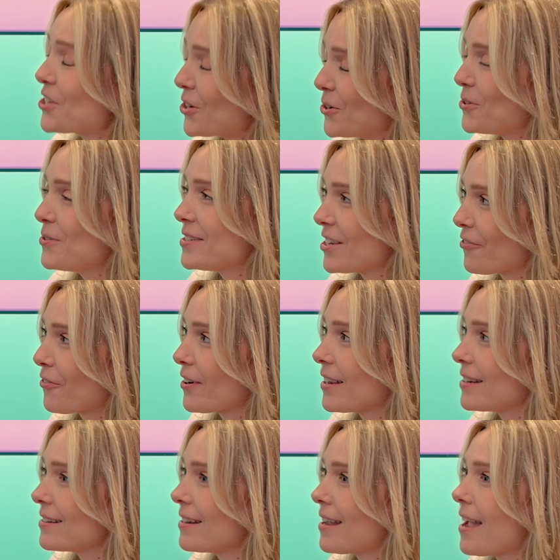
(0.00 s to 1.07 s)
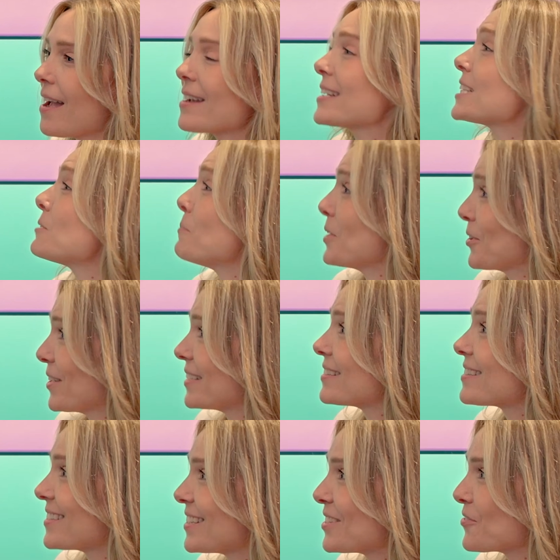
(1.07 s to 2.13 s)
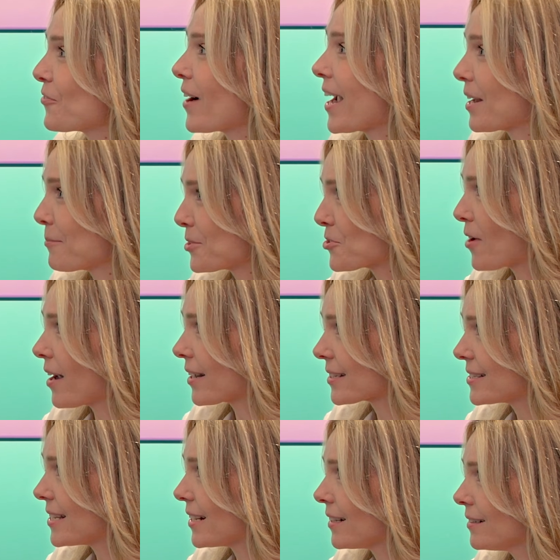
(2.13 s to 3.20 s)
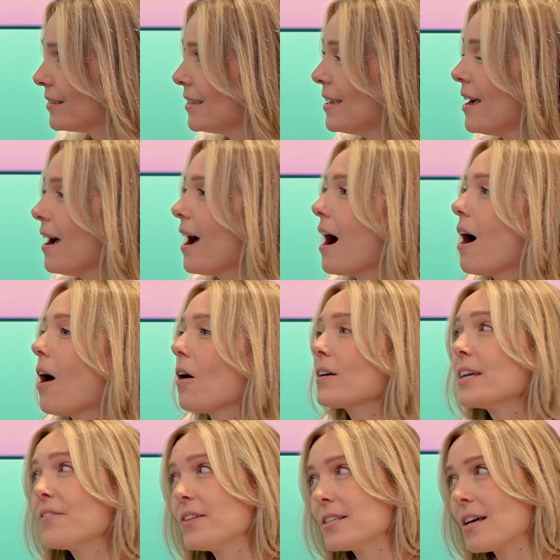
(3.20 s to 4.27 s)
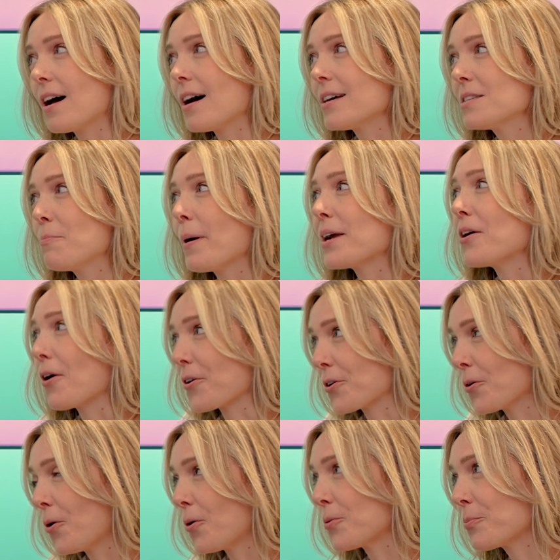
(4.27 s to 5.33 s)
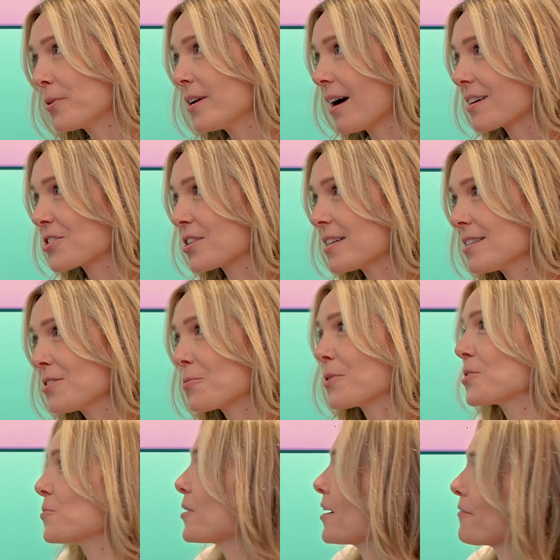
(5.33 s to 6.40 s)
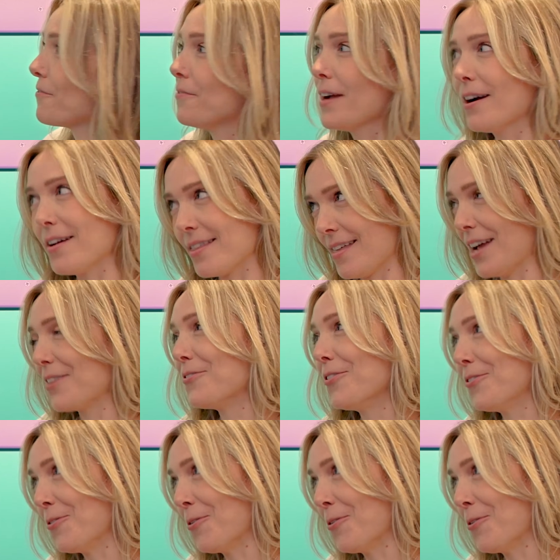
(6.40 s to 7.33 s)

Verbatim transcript: two different experiences for animatronics here, okay. all given to us by Garner Holt Productions, which we are very thankful